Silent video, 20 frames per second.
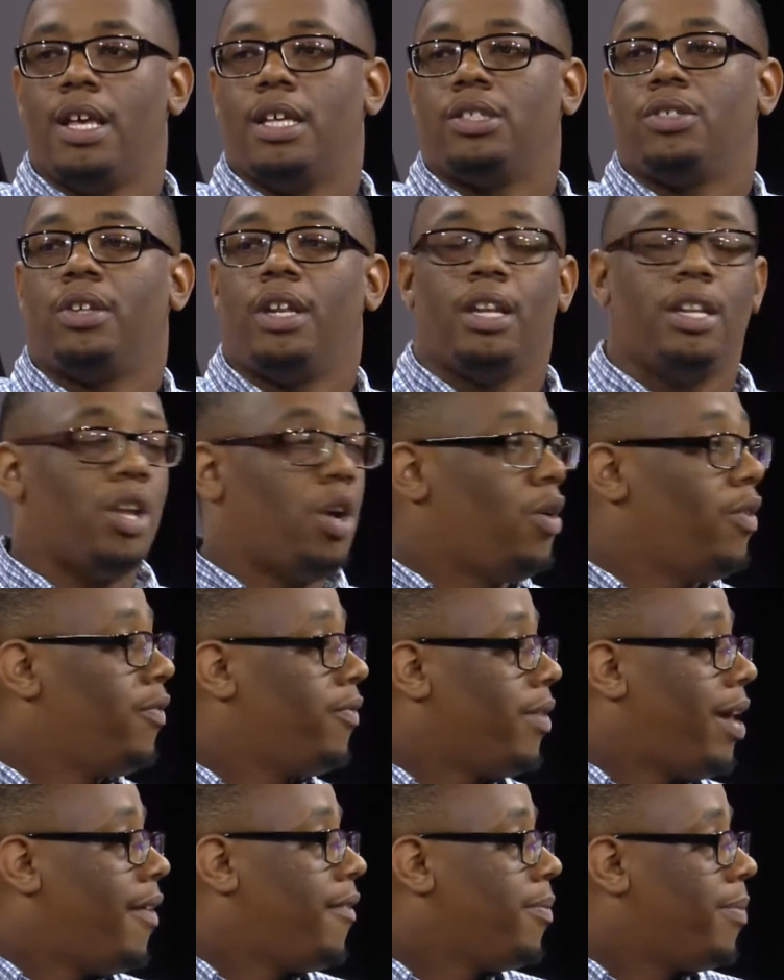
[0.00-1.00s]
So they know
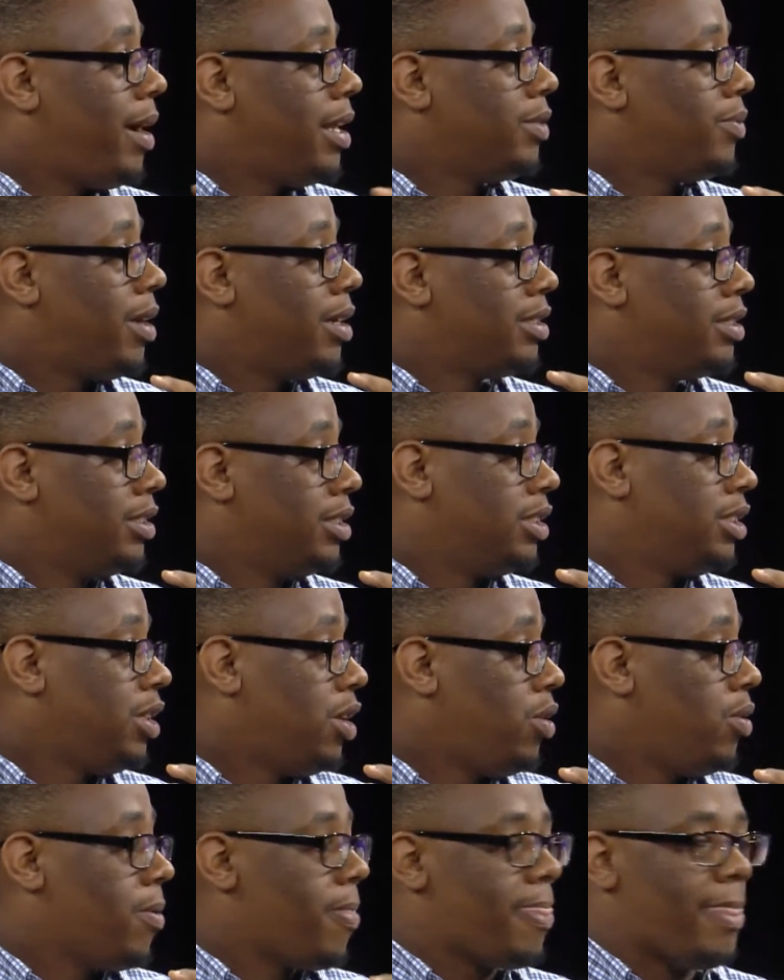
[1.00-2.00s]
if everybody's watching the
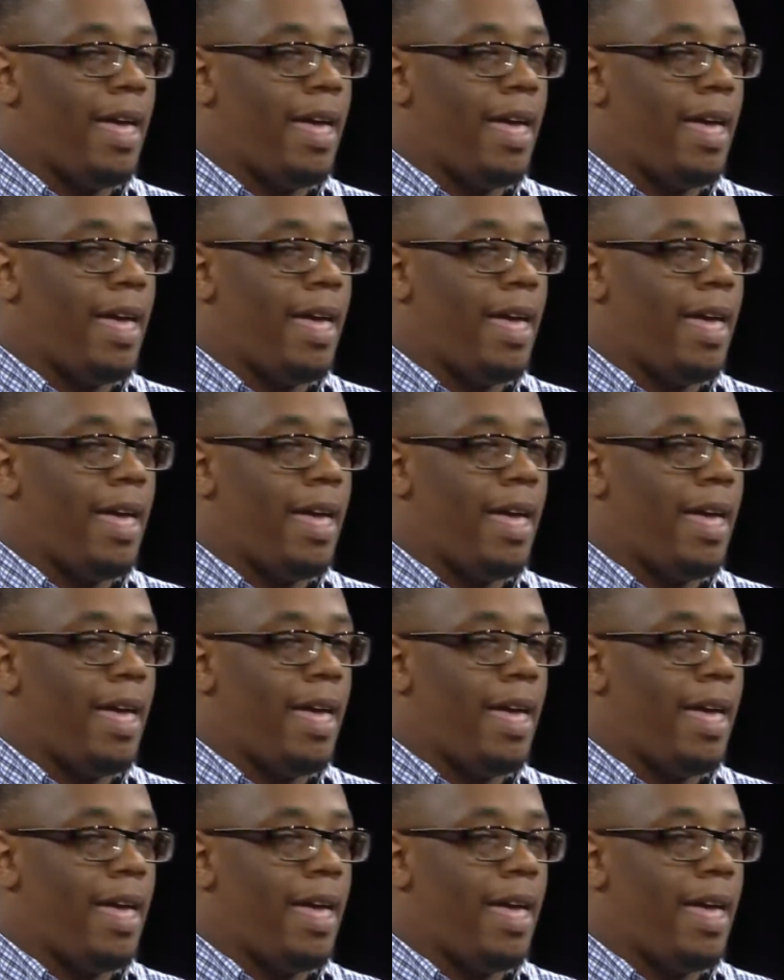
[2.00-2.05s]
show, they